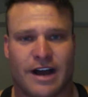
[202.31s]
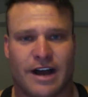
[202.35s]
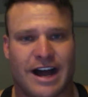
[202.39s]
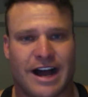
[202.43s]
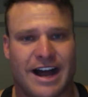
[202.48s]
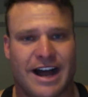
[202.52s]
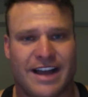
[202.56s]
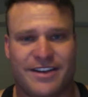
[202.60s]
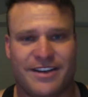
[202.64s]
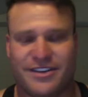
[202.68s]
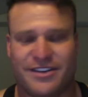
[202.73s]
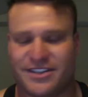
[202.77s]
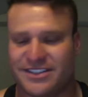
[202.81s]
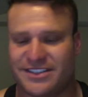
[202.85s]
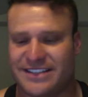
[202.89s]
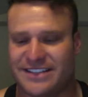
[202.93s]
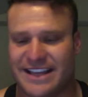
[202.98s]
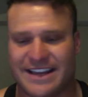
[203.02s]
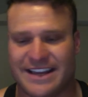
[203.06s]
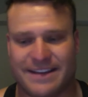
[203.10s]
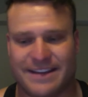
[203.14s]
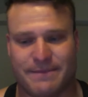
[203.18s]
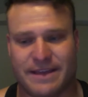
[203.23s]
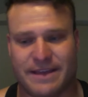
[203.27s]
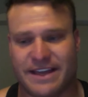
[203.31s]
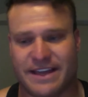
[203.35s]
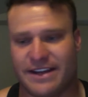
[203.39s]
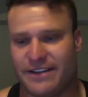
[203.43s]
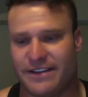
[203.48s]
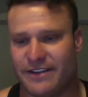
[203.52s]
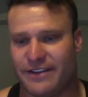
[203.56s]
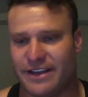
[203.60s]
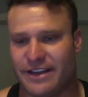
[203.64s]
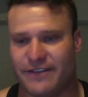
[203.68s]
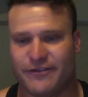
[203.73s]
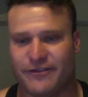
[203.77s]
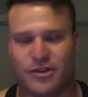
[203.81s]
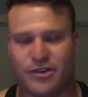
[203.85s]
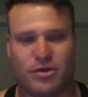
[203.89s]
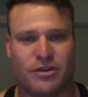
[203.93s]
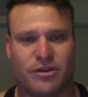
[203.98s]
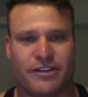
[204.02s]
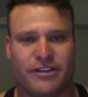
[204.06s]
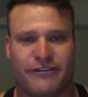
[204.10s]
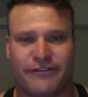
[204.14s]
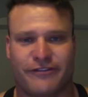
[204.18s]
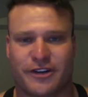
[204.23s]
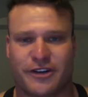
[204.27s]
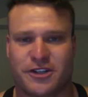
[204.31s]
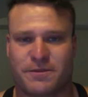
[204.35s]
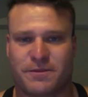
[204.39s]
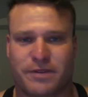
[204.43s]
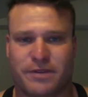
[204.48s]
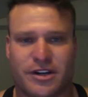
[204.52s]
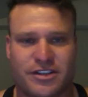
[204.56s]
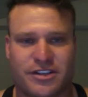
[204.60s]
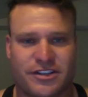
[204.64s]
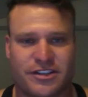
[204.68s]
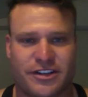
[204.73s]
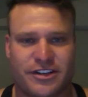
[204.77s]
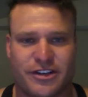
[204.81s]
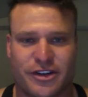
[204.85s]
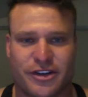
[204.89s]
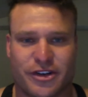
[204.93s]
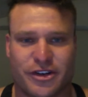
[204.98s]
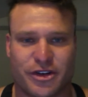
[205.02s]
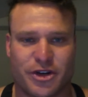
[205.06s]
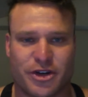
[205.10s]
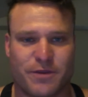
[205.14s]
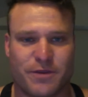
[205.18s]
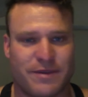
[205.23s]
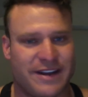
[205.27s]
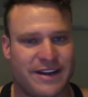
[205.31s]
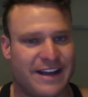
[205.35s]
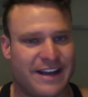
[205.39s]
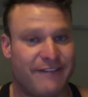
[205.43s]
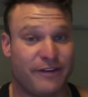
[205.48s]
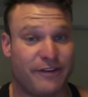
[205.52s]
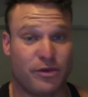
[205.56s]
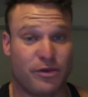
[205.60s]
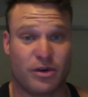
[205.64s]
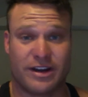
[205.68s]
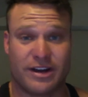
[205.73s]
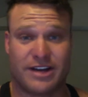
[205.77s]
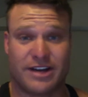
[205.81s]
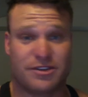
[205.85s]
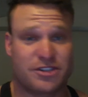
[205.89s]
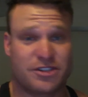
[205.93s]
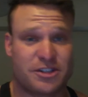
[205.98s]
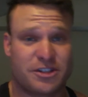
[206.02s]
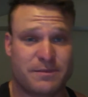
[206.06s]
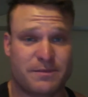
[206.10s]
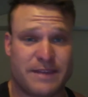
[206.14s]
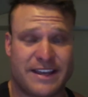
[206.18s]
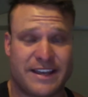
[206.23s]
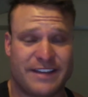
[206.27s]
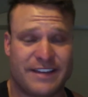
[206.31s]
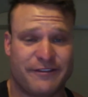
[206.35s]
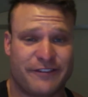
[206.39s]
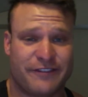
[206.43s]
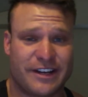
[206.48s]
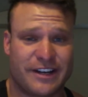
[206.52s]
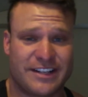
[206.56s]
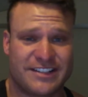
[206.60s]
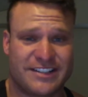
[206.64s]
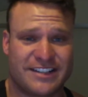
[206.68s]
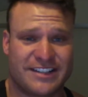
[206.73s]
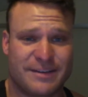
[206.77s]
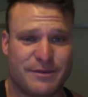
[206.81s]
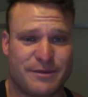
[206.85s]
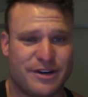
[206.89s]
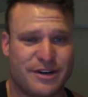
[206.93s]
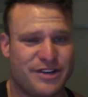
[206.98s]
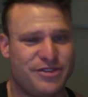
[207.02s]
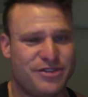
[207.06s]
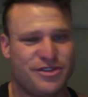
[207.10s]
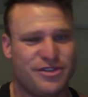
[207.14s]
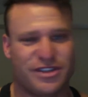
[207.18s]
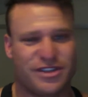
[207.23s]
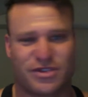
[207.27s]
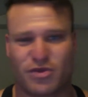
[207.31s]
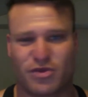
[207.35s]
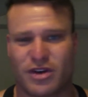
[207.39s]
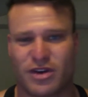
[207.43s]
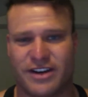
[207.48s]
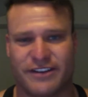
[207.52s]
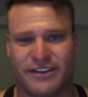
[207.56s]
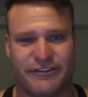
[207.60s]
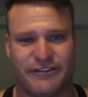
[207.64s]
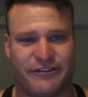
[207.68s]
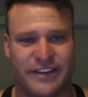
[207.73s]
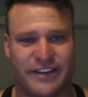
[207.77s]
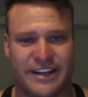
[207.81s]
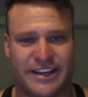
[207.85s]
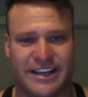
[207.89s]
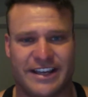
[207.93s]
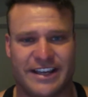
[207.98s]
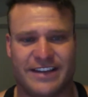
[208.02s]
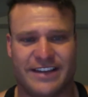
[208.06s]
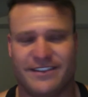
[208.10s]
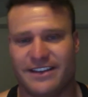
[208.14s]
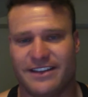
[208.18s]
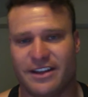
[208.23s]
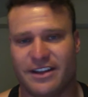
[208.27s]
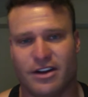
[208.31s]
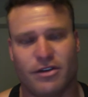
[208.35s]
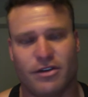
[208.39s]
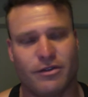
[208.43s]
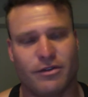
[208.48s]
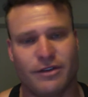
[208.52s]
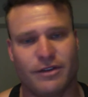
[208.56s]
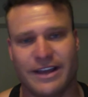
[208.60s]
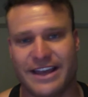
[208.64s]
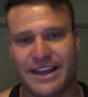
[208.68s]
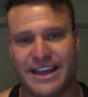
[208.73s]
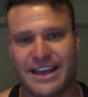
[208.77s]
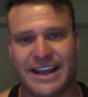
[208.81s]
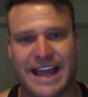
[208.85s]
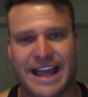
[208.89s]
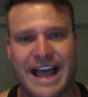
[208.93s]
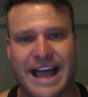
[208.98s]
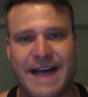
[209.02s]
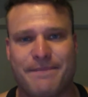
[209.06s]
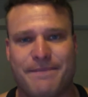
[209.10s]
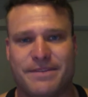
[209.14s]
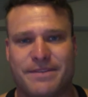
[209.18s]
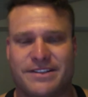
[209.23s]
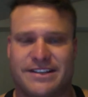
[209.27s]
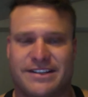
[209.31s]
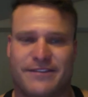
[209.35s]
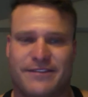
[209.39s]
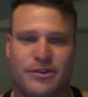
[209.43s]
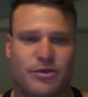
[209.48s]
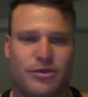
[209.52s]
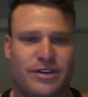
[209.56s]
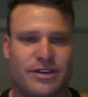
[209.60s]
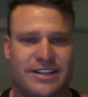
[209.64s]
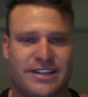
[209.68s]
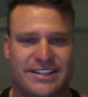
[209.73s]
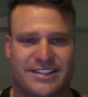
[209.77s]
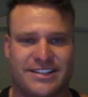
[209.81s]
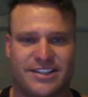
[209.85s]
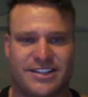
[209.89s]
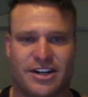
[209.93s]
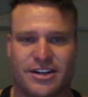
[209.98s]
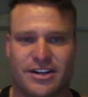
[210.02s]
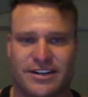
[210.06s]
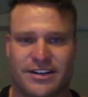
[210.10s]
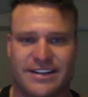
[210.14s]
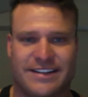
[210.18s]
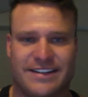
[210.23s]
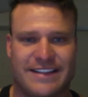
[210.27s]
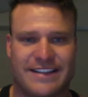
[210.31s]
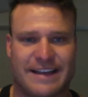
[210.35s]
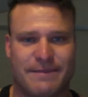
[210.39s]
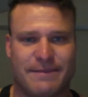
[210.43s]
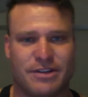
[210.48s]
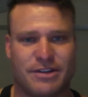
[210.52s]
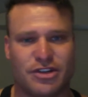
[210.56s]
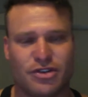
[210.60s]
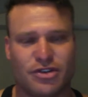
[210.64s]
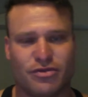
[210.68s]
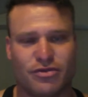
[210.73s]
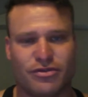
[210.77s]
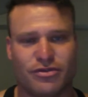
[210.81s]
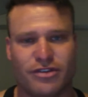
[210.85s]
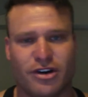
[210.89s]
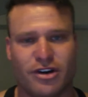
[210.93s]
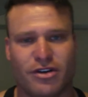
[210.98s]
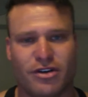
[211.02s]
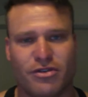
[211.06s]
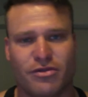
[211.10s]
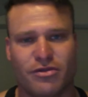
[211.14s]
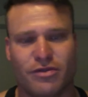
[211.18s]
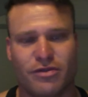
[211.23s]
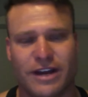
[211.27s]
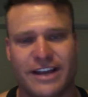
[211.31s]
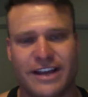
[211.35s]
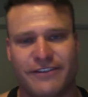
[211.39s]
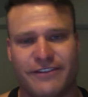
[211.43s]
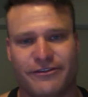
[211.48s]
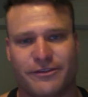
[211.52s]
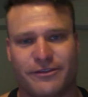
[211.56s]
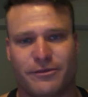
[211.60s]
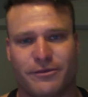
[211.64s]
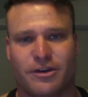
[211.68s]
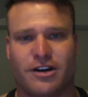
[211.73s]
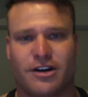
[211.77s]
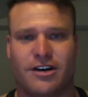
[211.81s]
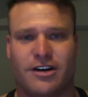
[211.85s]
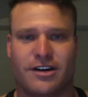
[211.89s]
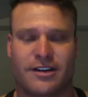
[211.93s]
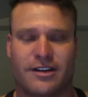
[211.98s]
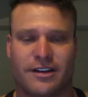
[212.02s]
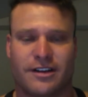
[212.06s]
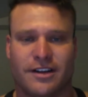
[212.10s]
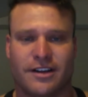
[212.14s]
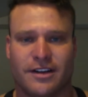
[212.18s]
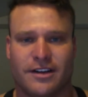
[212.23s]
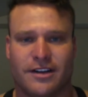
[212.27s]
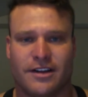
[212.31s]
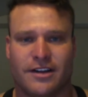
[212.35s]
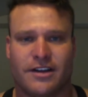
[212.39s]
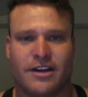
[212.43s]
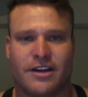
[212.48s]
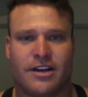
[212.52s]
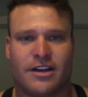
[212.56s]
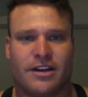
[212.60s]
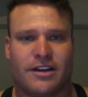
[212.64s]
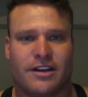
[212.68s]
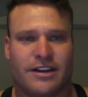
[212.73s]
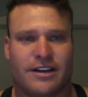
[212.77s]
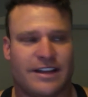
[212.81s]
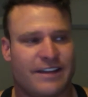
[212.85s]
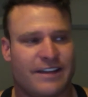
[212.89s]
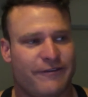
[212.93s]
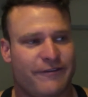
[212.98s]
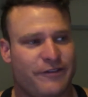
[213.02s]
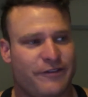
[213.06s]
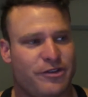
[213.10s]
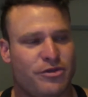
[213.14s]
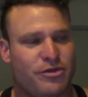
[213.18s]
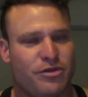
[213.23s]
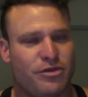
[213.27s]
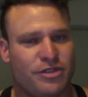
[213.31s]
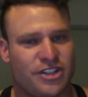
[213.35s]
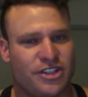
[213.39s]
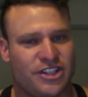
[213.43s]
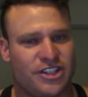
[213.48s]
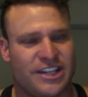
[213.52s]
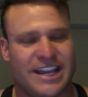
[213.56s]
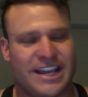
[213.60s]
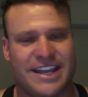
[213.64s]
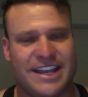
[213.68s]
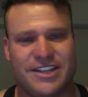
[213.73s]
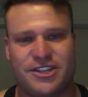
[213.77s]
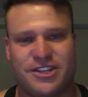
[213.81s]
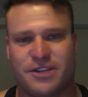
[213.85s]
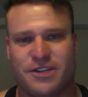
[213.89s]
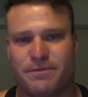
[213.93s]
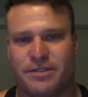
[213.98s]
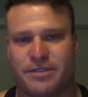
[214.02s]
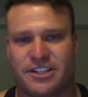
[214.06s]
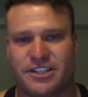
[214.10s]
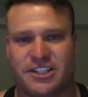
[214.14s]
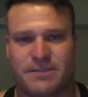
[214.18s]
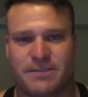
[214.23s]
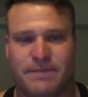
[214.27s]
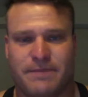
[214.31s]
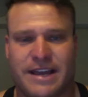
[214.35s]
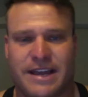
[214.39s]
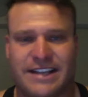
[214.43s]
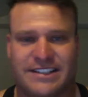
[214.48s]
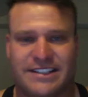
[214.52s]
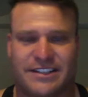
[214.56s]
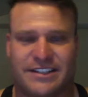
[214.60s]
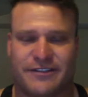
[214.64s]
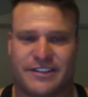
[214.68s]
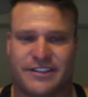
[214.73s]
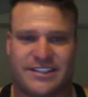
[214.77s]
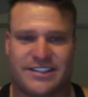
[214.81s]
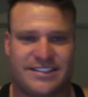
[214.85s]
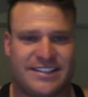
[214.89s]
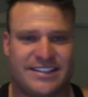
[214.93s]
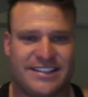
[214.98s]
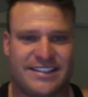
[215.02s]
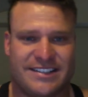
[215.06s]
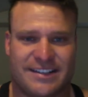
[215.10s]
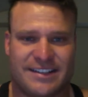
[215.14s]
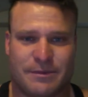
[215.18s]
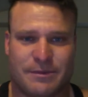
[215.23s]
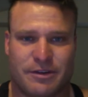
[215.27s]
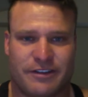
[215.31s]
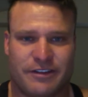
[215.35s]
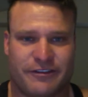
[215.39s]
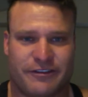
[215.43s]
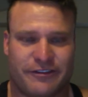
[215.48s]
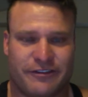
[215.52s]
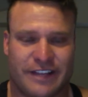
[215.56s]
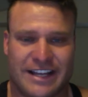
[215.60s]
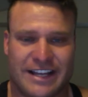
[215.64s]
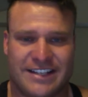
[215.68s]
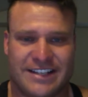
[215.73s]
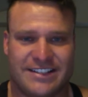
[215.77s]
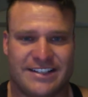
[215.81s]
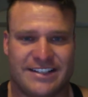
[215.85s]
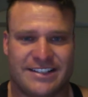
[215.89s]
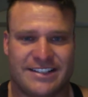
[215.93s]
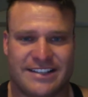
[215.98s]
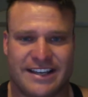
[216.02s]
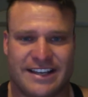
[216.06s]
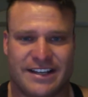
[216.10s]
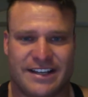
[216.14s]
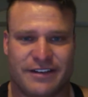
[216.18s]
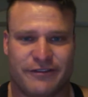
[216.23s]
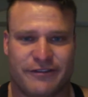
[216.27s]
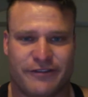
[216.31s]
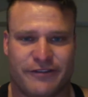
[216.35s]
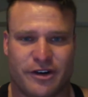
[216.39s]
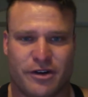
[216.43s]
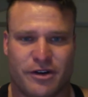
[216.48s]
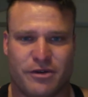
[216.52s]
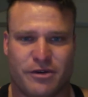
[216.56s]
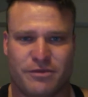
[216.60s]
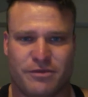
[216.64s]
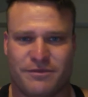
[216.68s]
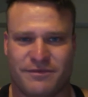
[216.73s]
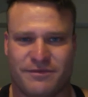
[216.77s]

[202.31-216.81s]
I understand it, man. If you were the first person in your group and everyone else is making fun of someone, you just wanted to fit in, you know, it happens. Everyone gets suckered into that. But you know right from wrong. If you change your perspective and see someone flexing and taking a photo,